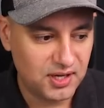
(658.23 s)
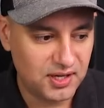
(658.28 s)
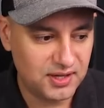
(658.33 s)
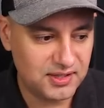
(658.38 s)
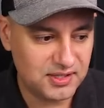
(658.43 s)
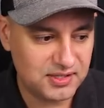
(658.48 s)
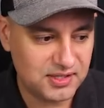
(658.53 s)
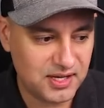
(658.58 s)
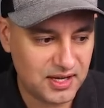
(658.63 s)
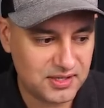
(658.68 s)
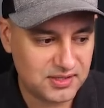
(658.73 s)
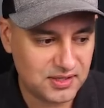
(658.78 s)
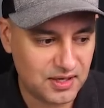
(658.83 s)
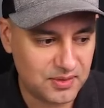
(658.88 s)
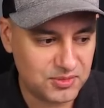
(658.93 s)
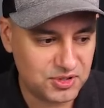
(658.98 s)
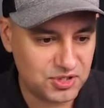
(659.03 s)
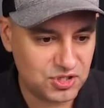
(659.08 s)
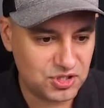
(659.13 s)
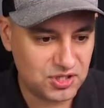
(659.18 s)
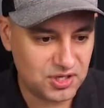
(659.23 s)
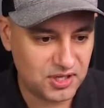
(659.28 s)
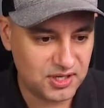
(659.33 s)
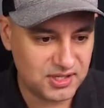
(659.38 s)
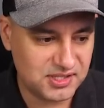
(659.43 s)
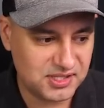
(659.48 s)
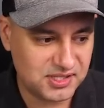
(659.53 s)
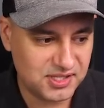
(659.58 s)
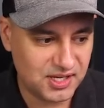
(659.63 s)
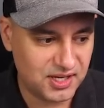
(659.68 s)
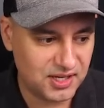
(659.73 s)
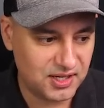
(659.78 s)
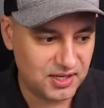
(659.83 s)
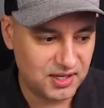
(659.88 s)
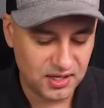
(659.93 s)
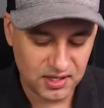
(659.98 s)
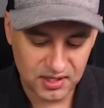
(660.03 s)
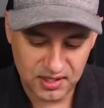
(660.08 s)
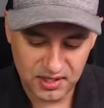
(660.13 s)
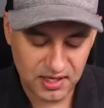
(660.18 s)
In this case, I'm just gonna
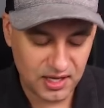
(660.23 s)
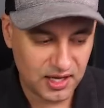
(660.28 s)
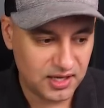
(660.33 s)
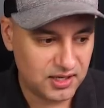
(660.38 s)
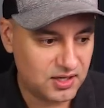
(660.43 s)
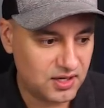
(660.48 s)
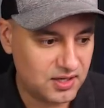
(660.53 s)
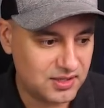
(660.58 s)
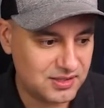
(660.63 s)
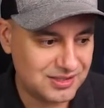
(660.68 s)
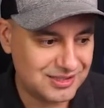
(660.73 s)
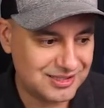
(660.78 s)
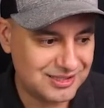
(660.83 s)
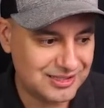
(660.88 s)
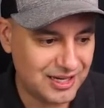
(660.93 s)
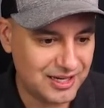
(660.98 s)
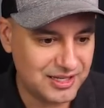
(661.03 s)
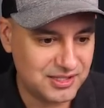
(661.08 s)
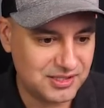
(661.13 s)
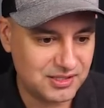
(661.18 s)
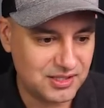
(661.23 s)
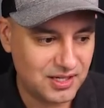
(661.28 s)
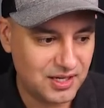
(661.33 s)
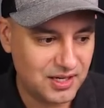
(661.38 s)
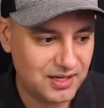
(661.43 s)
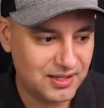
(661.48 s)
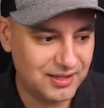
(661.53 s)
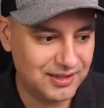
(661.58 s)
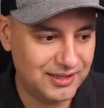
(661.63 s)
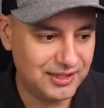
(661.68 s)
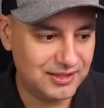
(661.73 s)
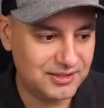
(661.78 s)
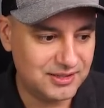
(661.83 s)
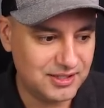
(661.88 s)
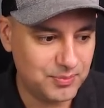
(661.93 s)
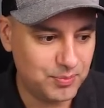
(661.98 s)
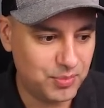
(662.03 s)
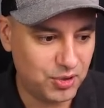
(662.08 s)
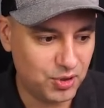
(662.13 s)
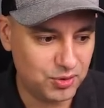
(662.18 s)
say a concise
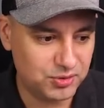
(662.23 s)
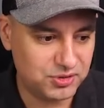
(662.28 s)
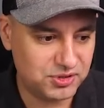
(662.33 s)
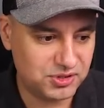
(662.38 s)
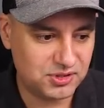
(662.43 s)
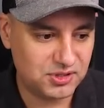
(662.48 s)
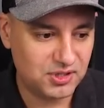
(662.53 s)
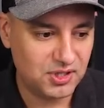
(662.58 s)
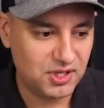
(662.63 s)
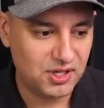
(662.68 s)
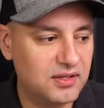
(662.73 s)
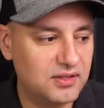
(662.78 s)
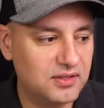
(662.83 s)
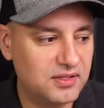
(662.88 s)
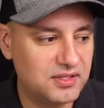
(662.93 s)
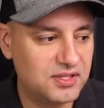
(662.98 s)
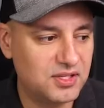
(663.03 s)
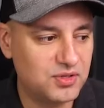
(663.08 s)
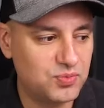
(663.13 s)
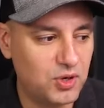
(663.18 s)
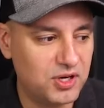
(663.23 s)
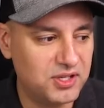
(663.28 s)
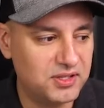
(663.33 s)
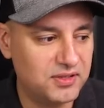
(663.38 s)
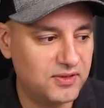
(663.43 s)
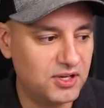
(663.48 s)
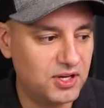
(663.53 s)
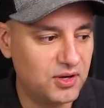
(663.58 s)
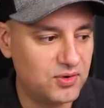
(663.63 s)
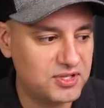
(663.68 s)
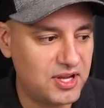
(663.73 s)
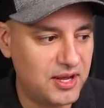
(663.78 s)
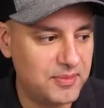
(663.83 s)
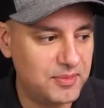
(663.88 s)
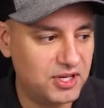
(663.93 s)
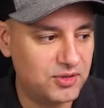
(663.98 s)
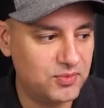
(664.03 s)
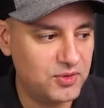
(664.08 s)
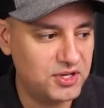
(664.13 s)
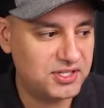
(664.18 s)
LinkedIn post. This is one of the videos I
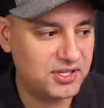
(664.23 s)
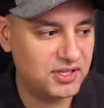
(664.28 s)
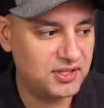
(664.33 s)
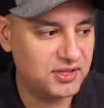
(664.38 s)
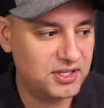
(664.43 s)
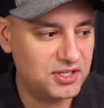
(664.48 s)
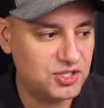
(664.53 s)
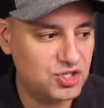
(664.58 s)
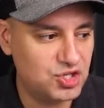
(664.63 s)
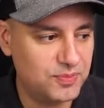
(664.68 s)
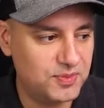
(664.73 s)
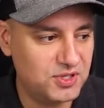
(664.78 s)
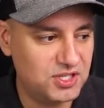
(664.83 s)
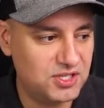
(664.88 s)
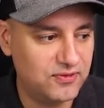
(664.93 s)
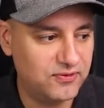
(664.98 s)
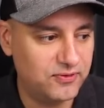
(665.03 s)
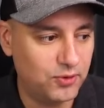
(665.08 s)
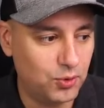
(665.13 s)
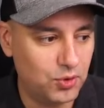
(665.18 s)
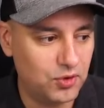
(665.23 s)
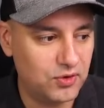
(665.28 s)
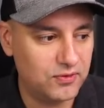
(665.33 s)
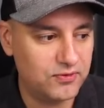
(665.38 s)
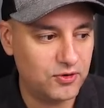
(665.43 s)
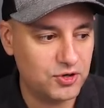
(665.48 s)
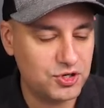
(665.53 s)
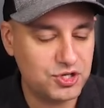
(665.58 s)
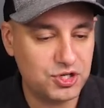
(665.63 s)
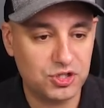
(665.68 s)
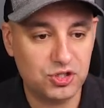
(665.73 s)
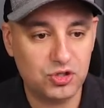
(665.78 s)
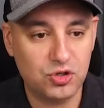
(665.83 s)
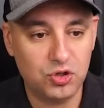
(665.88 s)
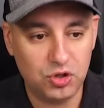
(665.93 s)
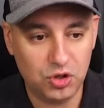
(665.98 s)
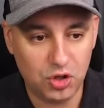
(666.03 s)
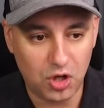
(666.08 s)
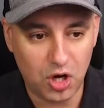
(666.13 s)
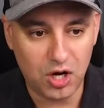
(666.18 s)
made recently, GPT-4o versus
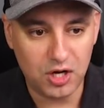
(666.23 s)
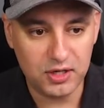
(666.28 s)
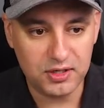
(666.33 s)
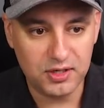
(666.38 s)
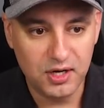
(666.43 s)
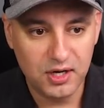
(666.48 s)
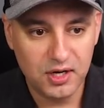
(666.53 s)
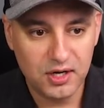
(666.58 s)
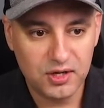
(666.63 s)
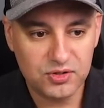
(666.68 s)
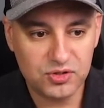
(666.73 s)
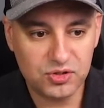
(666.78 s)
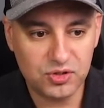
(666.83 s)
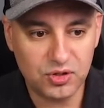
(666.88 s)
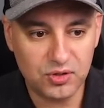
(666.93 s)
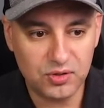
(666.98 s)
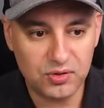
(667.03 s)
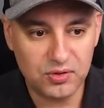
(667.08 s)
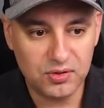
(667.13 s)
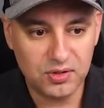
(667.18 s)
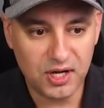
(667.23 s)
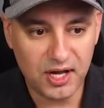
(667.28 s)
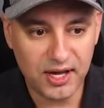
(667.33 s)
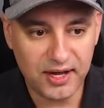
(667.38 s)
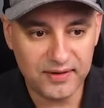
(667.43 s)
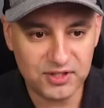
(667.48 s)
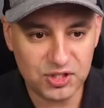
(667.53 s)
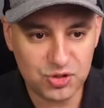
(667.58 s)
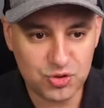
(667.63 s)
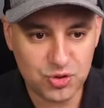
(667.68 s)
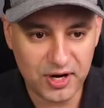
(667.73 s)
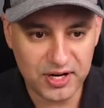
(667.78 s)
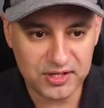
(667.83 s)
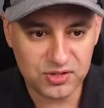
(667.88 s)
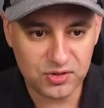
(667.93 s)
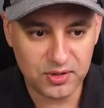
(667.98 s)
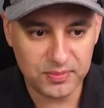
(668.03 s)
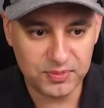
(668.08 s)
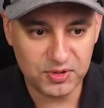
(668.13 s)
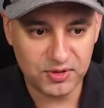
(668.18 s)
Claude. So I have the
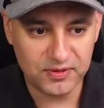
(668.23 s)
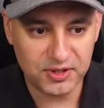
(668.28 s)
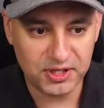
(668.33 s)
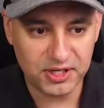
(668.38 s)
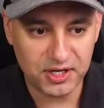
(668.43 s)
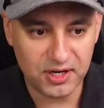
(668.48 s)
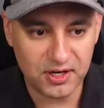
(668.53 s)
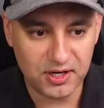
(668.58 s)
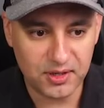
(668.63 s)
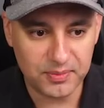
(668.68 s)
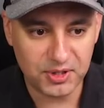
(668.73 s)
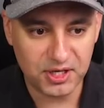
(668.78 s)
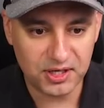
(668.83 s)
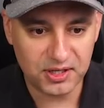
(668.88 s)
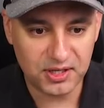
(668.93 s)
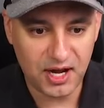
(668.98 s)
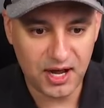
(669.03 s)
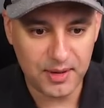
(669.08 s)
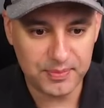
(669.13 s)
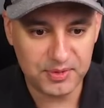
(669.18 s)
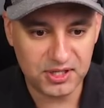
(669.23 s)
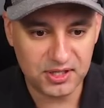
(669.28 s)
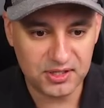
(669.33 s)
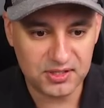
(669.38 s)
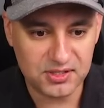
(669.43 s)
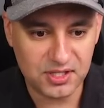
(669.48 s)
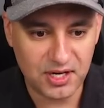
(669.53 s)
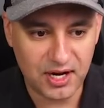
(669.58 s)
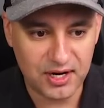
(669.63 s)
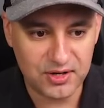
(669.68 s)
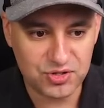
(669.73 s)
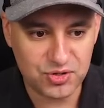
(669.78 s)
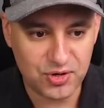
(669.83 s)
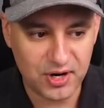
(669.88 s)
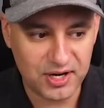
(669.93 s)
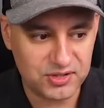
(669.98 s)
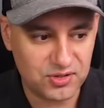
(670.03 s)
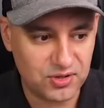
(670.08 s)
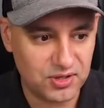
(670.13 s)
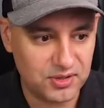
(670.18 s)
transcript over here. I'm gonna copy the entire
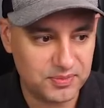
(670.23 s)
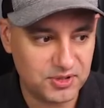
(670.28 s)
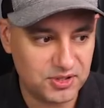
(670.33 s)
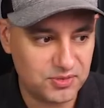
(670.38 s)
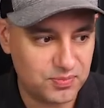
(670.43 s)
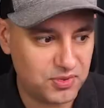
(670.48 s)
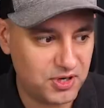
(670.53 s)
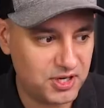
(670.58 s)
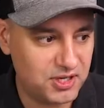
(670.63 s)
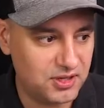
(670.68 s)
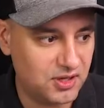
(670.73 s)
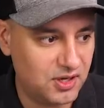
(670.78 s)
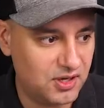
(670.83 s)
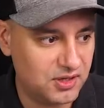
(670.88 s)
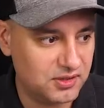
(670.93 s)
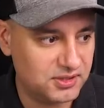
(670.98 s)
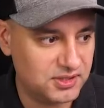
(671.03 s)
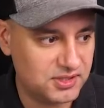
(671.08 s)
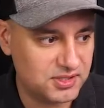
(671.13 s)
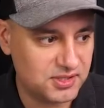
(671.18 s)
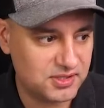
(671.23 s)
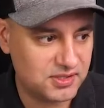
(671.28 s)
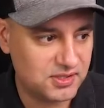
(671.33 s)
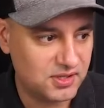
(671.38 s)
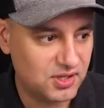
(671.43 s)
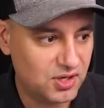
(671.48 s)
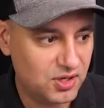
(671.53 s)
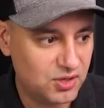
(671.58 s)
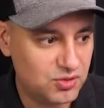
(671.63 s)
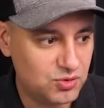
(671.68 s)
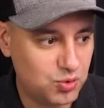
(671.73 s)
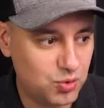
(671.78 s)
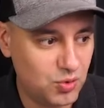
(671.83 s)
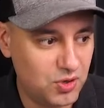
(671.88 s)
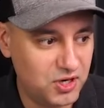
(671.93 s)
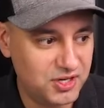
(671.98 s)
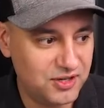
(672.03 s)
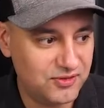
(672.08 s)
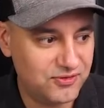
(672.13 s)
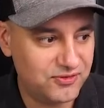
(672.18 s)
transcript. It's pretty long. This is
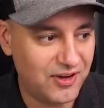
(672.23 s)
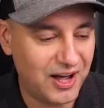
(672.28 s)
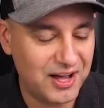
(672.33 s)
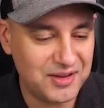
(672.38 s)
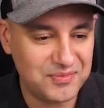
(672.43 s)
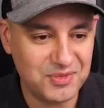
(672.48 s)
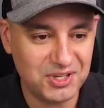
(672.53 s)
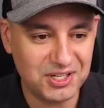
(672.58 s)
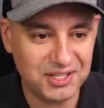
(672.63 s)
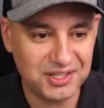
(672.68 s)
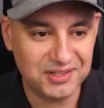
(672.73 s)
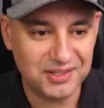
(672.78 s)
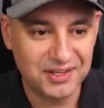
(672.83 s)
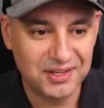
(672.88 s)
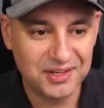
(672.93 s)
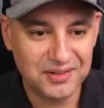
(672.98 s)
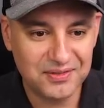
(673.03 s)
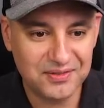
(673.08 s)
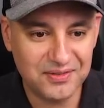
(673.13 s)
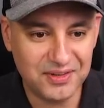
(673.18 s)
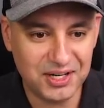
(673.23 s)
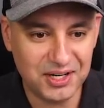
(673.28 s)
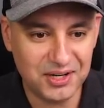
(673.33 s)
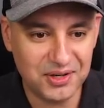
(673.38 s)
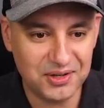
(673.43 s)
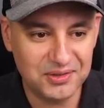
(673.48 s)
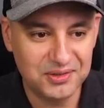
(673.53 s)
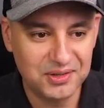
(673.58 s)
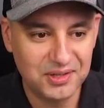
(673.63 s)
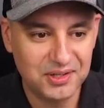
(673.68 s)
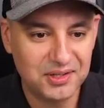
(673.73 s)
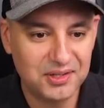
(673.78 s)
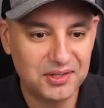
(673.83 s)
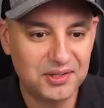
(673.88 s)
25-minute video.